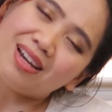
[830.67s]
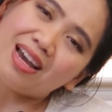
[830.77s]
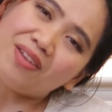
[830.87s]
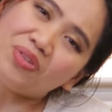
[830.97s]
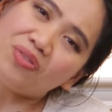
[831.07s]
I
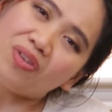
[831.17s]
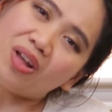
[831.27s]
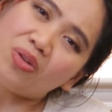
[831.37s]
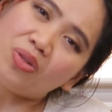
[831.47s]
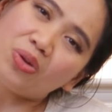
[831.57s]
have to
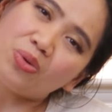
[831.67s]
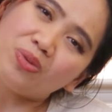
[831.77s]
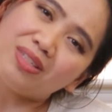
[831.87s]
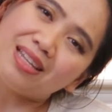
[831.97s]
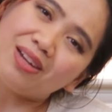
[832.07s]
follow through
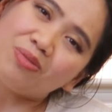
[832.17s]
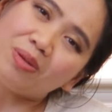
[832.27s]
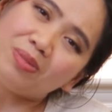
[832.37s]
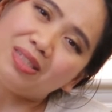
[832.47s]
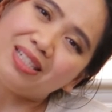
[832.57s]
with 10
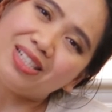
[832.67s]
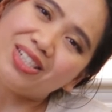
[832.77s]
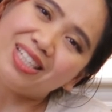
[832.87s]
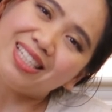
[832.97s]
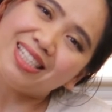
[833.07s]

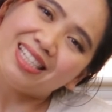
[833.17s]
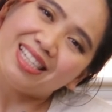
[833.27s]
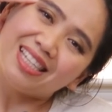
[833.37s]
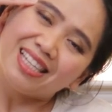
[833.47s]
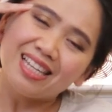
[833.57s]
repetitions
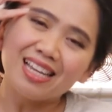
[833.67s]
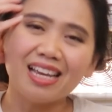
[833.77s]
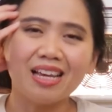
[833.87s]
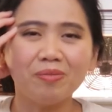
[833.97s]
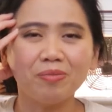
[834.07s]

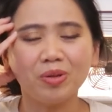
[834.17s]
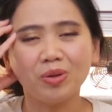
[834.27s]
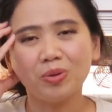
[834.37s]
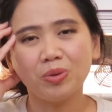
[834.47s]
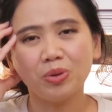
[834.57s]
and
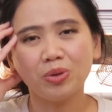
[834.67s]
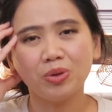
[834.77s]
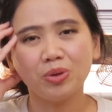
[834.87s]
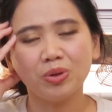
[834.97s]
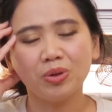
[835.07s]
blow.
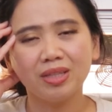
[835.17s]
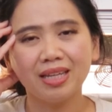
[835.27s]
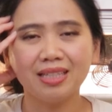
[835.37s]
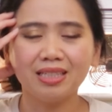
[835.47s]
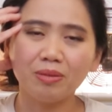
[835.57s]

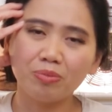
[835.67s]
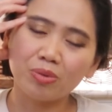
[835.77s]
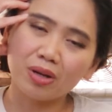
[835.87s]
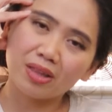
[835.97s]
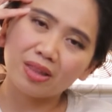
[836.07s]
Take a deep
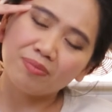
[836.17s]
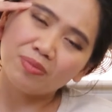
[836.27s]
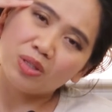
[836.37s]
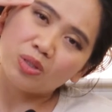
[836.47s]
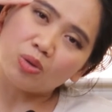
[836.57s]
breath.
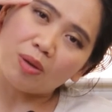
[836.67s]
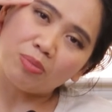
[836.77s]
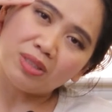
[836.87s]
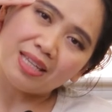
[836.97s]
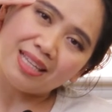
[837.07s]
So I'm
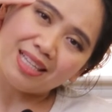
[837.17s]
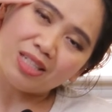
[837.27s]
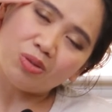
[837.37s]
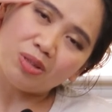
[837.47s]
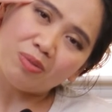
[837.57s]
pretending
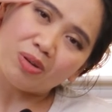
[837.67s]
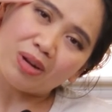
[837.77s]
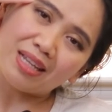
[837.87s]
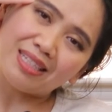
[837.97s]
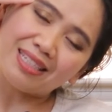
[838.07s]
it's only my
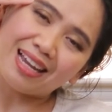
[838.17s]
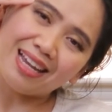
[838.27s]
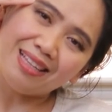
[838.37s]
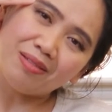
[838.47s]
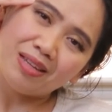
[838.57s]
right
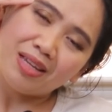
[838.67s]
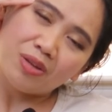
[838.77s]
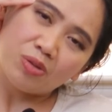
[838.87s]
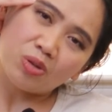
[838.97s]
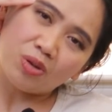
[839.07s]
side.
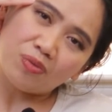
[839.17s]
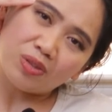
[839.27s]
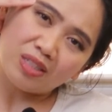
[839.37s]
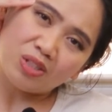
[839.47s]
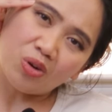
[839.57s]
So if
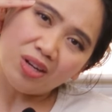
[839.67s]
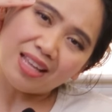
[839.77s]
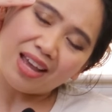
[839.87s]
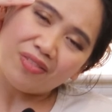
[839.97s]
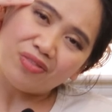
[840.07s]
it's your
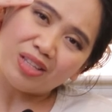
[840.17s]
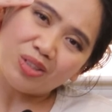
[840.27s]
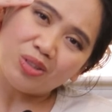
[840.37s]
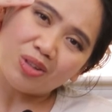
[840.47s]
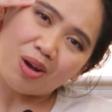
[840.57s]
left, then
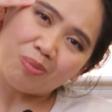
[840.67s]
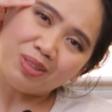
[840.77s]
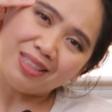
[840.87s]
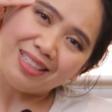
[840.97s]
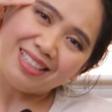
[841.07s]
do the
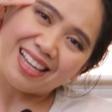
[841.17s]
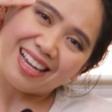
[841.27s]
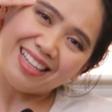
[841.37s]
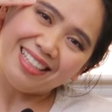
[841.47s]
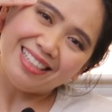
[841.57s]
opposite
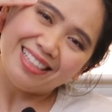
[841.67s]
side.